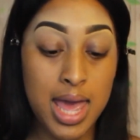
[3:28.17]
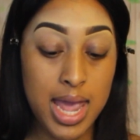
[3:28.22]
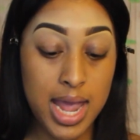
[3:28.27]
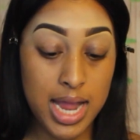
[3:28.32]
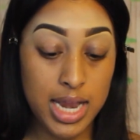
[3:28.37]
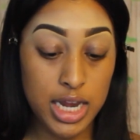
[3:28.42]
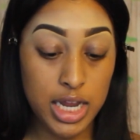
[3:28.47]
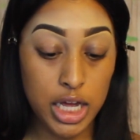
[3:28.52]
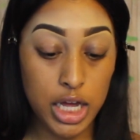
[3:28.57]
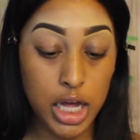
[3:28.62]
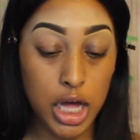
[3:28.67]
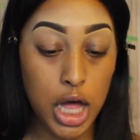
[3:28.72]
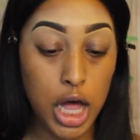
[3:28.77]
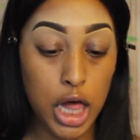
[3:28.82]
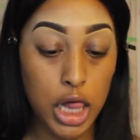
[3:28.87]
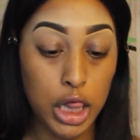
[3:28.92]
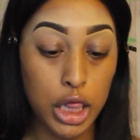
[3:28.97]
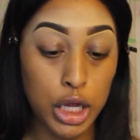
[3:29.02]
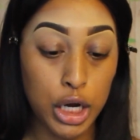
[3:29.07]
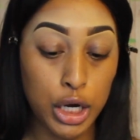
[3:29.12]
In the
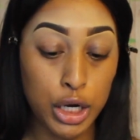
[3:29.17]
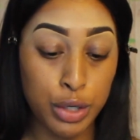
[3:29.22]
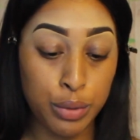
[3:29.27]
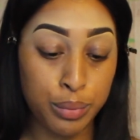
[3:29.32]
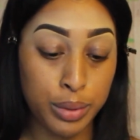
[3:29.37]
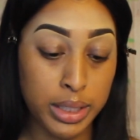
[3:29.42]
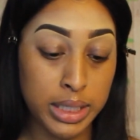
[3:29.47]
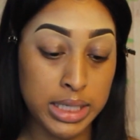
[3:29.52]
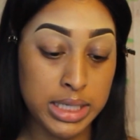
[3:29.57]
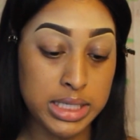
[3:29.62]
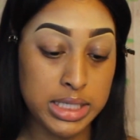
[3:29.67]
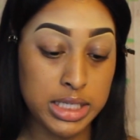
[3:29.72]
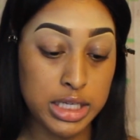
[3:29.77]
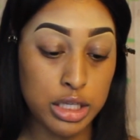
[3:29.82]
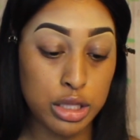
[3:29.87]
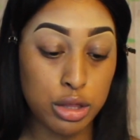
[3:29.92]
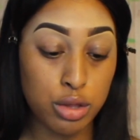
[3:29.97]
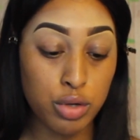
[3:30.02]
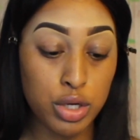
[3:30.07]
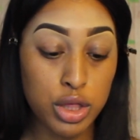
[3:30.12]
color, what is
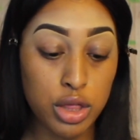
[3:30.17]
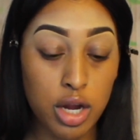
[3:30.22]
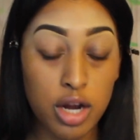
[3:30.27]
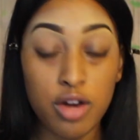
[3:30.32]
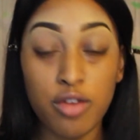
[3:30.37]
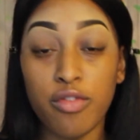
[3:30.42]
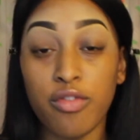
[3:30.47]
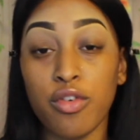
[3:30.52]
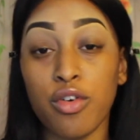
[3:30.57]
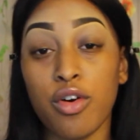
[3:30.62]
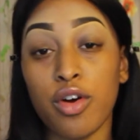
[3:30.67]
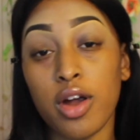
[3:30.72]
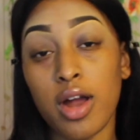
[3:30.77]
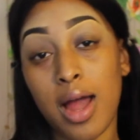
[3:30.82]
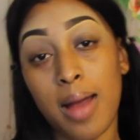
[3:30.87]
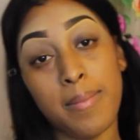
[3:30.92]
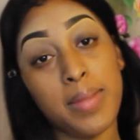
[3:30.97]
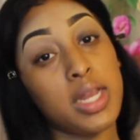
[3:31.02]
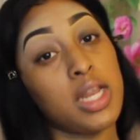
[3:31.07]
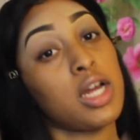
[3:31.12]
it? 334.
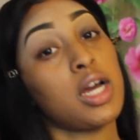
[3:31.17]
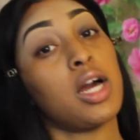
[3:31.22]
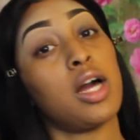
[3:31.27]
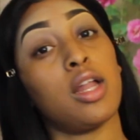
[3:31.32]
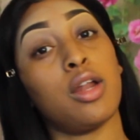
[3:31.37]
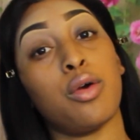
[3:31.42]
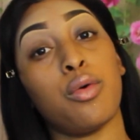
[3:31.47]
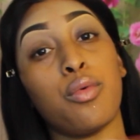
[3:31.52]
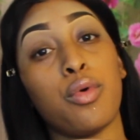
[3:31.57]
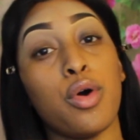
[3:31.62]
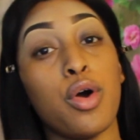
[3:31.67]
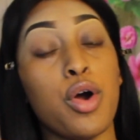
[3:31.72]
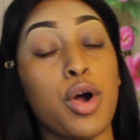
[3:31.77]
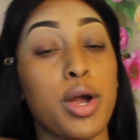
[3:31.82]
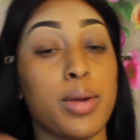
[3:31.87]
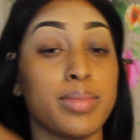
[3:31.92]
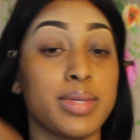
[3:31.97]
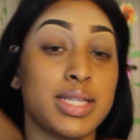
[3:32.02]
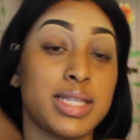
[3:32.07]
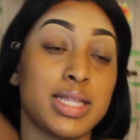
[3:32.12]
I'm in the color
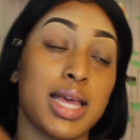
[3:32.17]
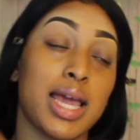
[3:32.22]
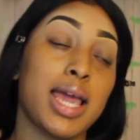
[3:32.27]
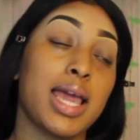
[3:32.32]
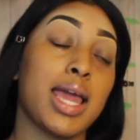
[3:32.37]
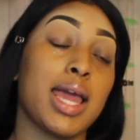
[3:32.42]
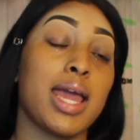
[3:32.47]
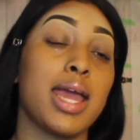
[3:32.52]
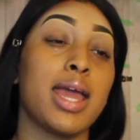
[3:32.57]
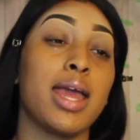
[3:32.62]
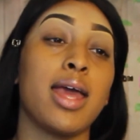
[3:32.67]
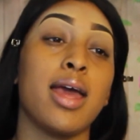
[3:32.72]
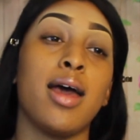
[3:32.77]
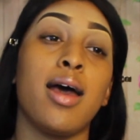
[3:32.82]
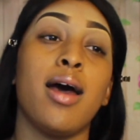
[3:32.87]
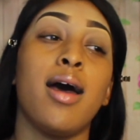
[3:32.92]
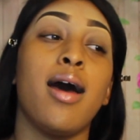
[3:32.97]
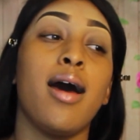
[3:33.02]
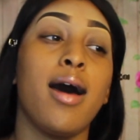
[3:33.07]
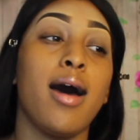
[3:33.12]
Warm Sand.
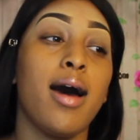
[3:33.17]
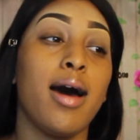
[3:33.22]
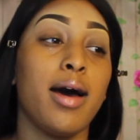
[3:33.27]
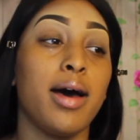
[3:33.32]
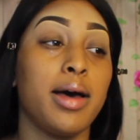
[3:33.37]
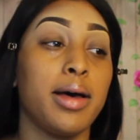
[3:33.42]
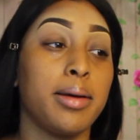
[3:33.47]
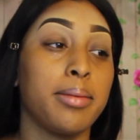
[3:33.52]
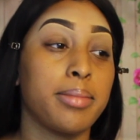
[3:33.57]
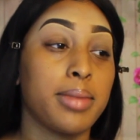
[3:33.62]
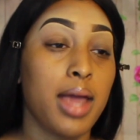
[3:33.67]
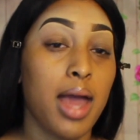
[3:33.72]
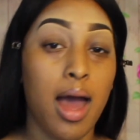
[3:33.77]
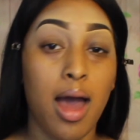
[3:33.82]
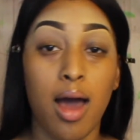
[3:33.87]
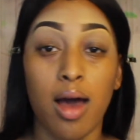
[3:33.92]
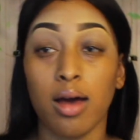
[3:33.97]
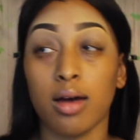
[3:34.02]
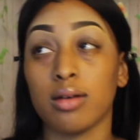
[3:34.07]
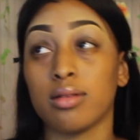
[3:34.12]

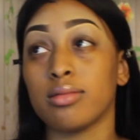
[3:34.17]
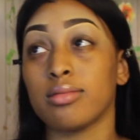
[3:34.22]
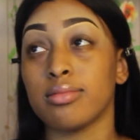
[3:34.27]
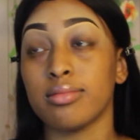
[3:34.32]
Y'all.